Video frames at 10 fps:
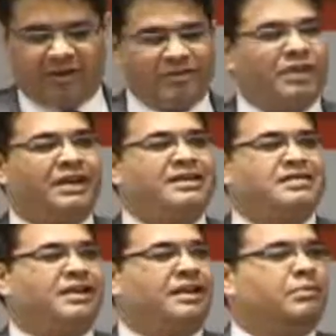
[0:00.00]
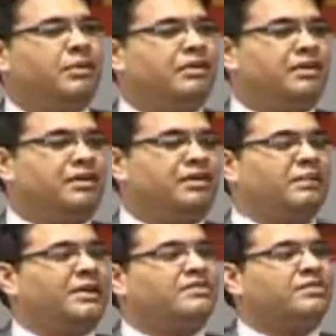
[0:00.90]
Giving you a case study about a
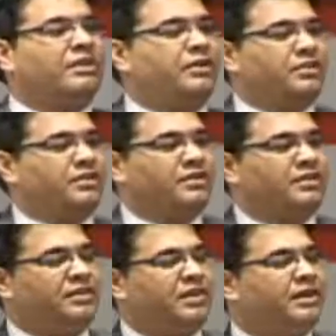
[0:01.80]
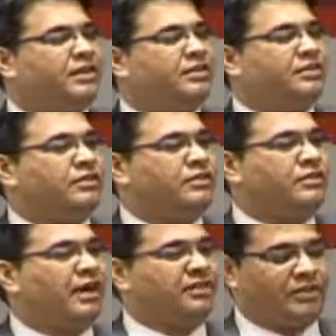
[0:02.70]
typical scenario, the hurricane of
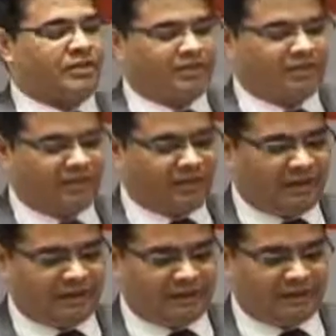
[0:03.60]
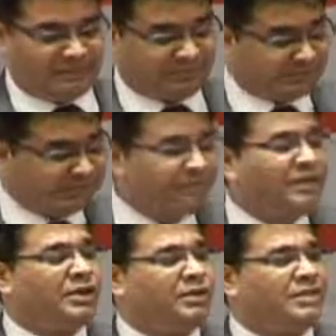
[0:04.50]
Andrew in
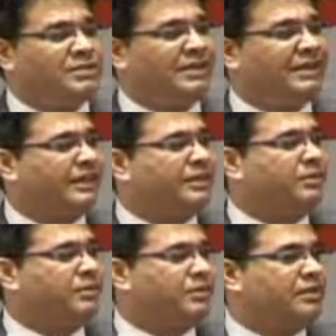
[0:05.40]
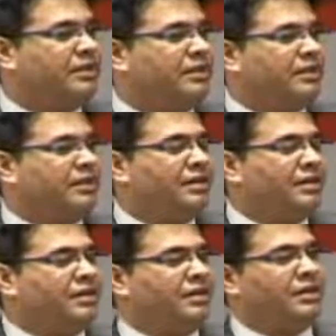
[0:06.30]
US in 1992.
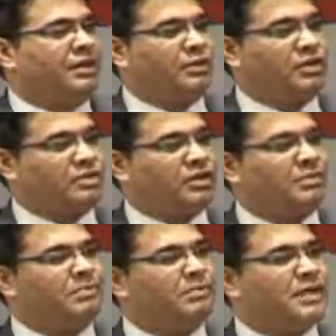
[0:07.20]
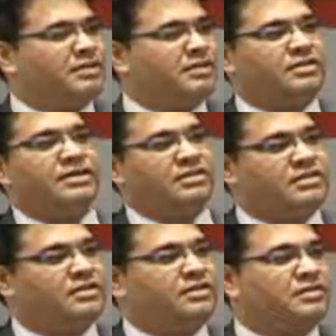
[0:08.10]
It was one of the major
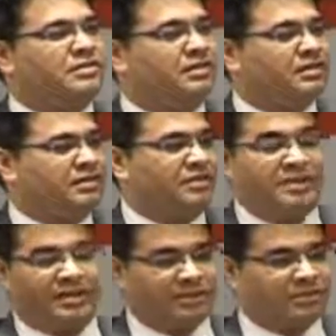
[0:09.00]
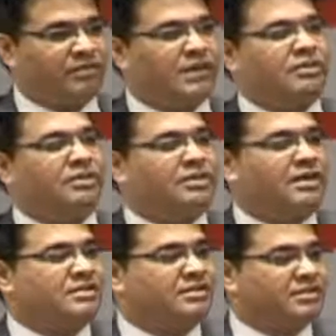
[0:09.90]
disasters in terms of natural
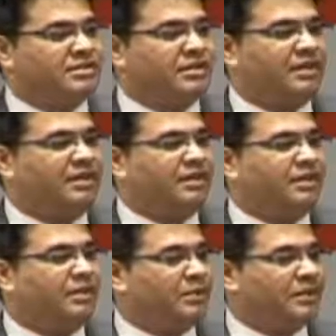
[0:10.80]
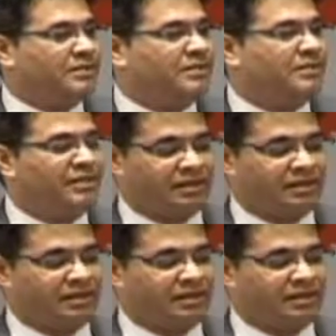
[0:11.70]
disasters in US.